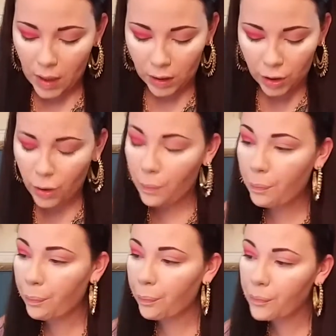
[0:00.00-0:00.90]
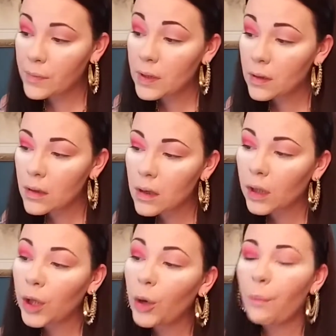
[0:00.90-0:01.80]
a little
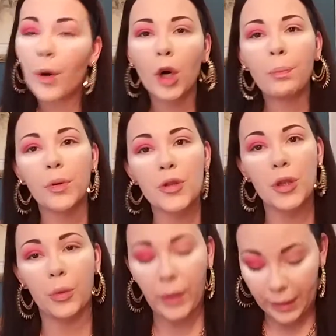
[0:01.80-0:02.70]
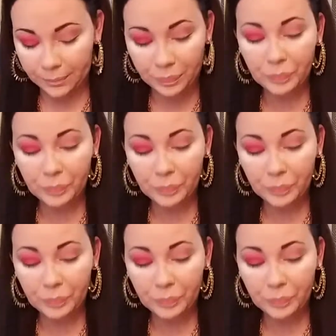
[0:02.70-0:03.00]
purple to it.